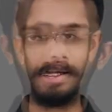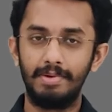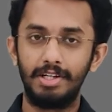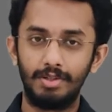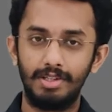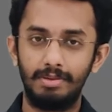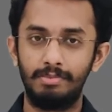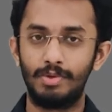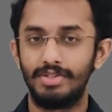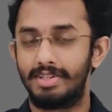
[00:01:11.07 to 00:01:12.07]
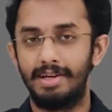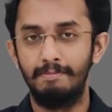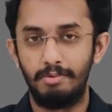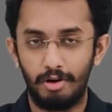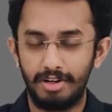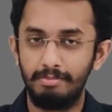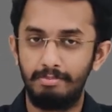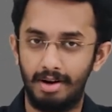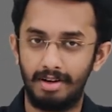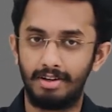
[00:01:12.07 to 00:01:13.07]
Coming to the most
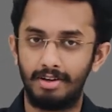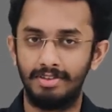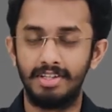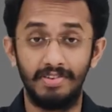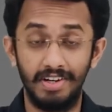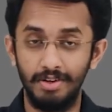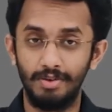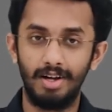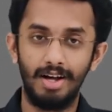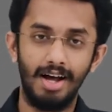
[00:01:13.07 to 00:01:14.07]
important part of this video,